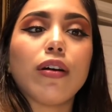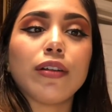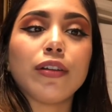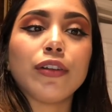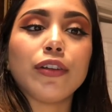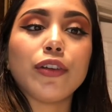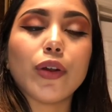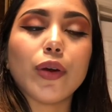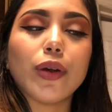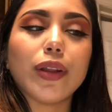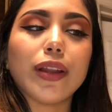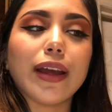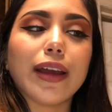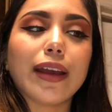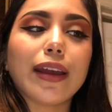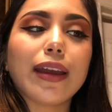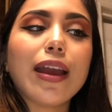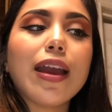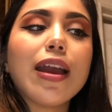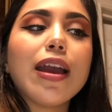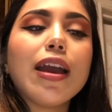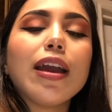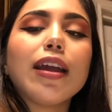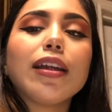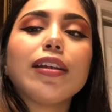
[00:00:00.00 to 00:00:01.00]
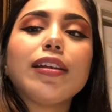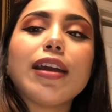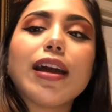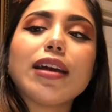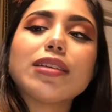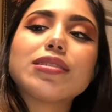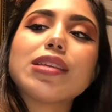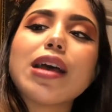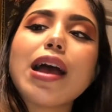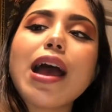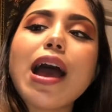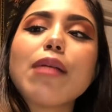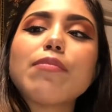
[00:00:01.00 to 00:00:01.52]
You know, like
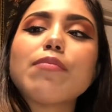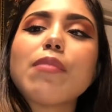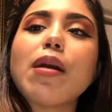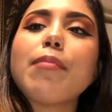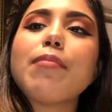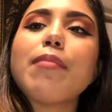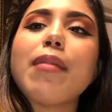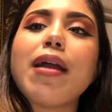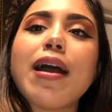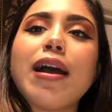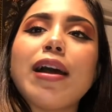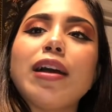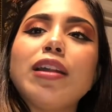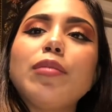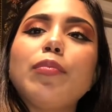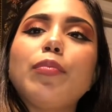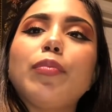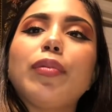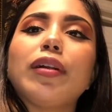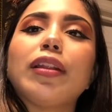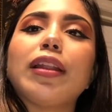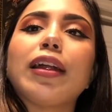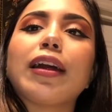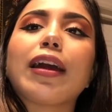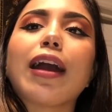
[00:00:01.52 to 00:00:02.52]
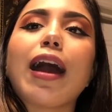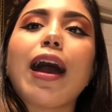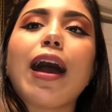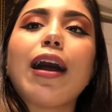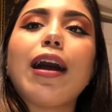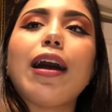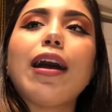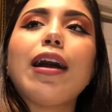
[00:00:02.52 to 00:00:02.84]
yes, I have my man, but like,